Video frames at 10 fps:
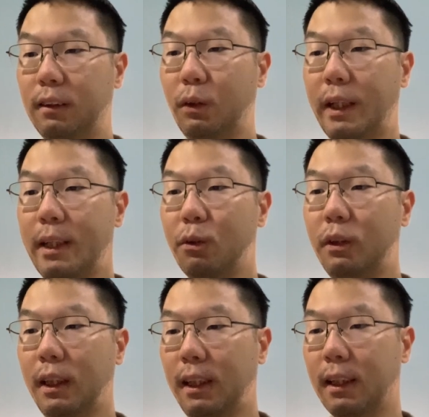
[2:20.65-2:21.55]
So then you
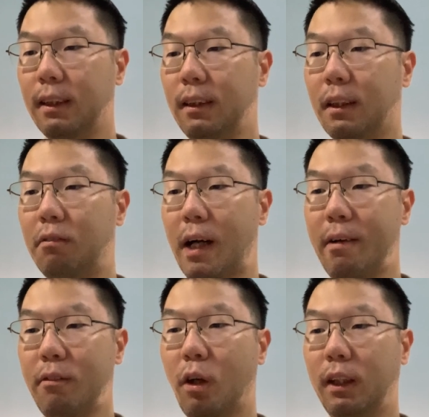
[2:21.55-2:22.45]
see here the
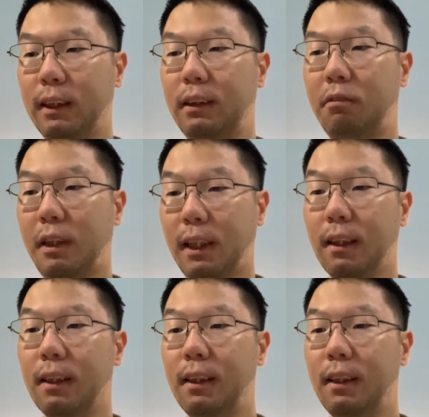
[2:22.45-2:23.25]
$5 fee